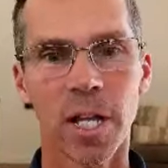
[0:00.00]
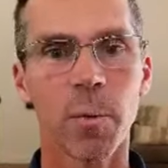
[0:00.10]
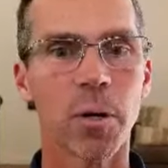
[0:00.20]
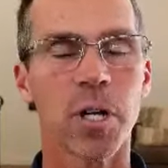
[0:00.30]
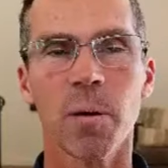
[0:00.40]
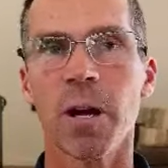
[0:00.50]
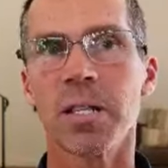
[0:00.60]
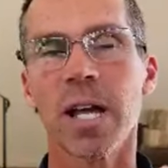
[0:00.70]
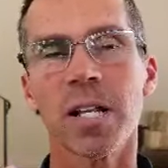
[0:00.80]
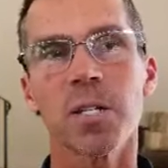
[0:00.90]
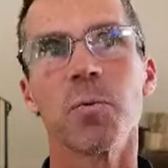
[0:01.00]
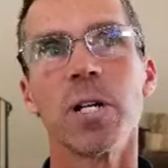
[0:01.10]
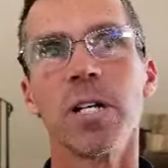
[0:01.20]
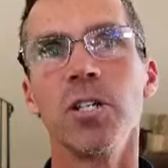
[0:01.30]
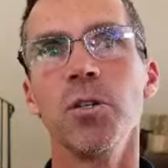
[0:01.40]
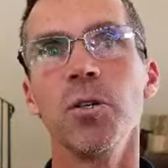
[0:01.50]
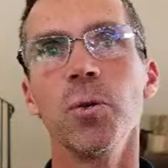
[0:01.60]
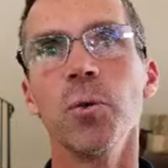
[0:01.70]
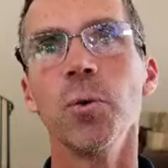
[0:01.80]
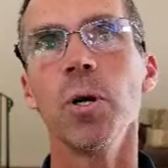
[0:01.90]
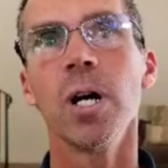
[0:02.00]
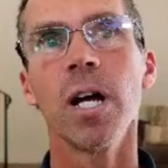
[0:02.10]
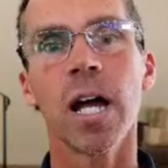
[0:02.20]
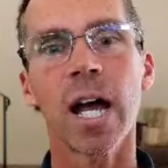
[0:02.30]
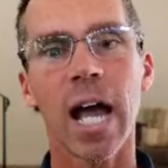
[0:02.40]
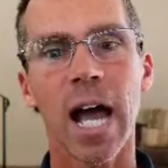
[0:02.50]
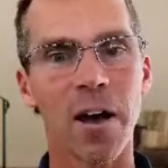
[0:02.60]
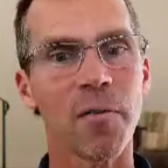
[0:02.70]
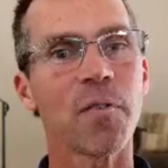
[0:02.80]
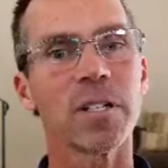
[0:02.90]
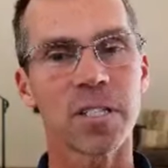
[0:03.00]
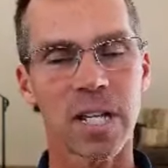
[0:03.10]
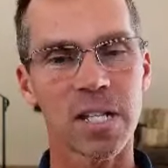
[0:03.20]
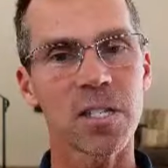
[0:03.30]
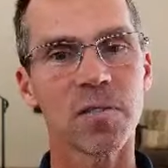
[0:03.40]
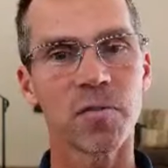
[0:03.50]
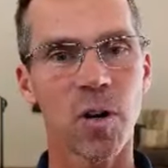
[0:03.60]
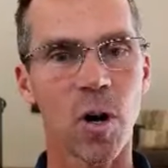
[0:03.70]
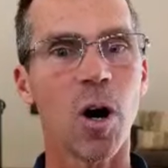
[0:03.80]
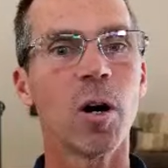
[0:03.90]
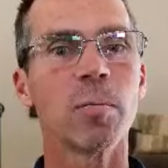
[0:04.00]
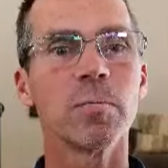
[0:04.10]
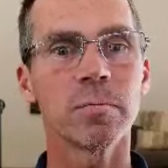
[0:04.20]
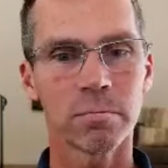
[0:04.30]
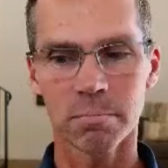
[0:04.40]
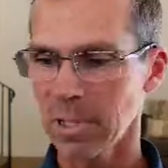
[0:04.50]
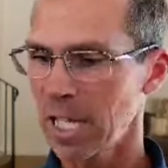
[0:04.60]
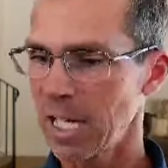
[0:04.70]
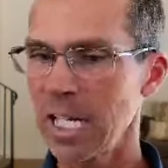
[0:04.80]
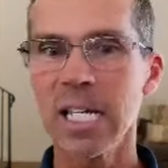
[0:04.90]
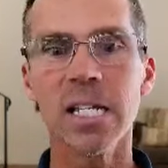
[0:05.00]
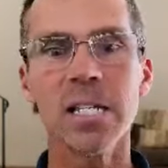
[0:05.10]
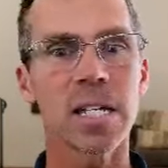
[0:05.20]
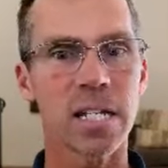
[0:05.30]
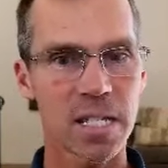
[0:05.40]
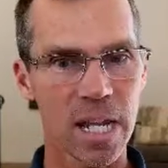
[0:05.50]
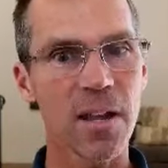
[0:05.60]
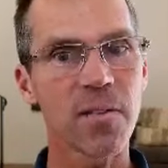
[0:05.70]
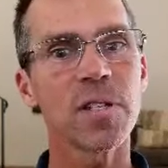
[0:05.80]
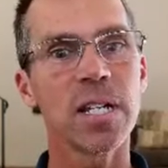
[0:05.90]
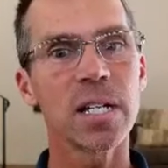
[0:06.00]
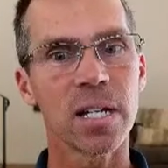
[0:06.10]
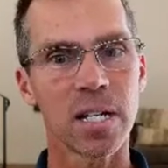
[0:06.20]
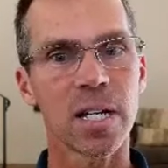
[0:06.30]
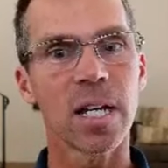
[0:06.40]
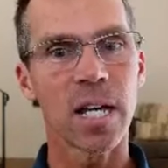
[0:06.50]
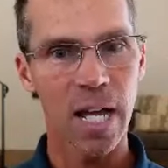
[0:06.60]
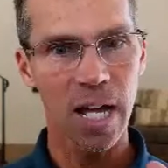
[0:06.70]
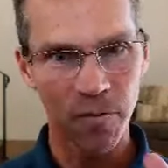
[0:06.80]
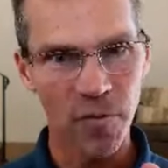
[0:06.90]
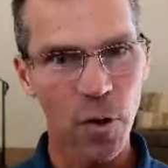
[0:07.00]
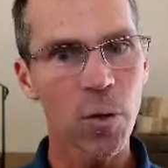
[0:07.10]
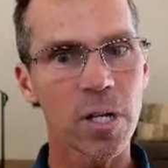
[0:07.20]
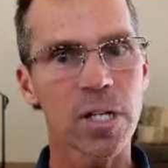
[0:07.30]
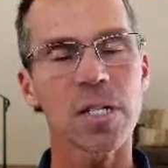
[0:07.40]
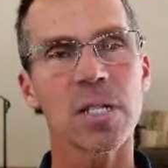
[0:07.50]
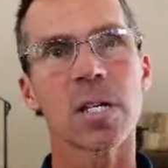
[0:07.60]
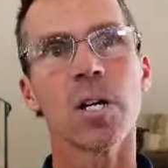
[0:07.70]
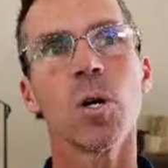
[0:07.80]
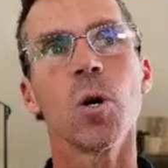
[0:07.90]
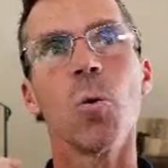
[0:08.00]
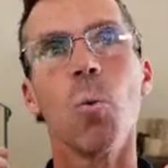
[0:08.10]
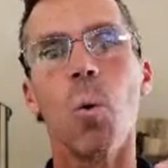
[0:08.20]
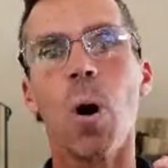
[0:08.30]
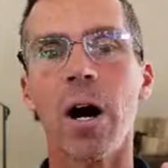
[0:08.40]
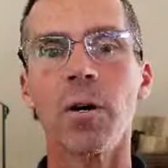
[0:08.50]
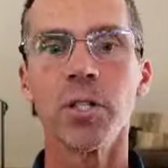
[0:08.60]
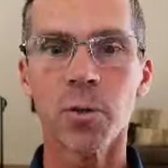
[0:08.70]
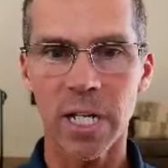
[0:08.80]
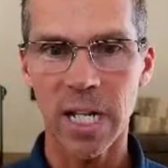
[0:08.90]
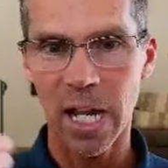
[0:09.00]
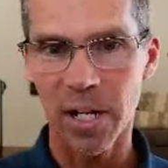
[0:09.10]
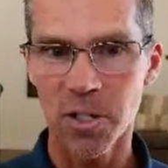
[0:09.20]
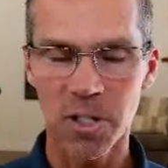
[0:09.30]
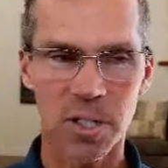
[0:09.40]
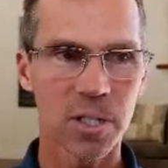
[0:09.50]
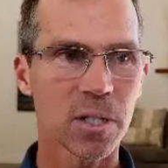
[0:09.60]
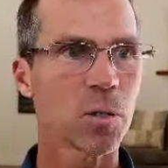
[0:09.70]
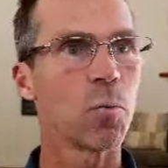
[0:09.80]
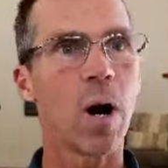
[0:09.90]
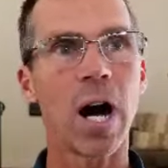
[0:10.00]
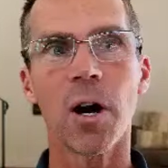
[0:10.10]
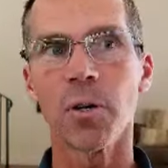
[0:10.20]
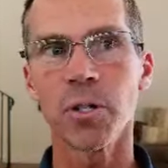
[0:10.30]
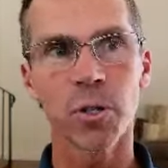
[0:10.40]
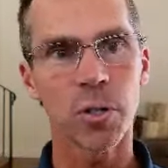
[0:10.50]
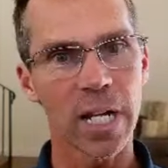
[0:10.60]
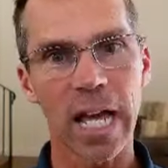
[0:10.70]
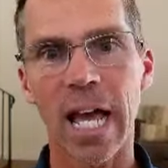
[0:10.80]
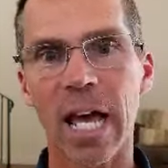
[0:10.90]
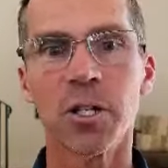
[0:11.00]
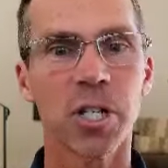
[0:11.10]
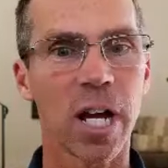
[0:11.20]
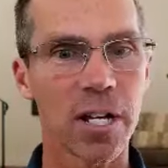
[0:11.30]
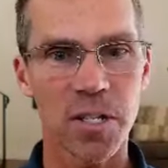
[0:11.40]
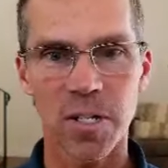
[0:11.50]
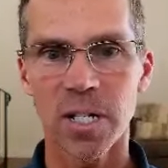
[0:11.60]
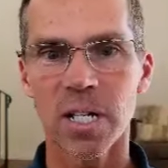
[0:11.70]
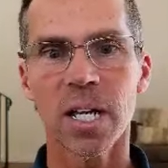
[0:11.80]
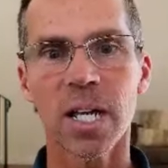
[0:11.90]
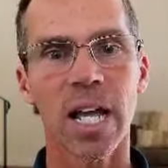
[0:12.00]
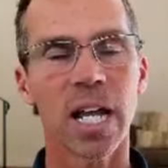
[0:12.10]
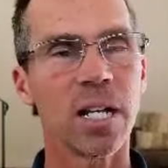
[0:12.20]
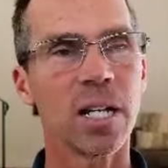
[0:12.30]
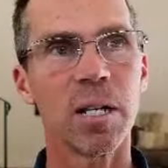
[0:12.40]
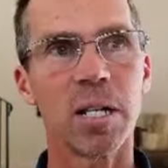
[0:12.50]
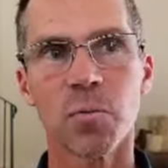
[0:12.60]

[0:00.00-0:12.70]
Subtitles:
like we were talking about, that's when you have a sense of calm and ease and safety and focus while you're engaged, while you're energized. And it's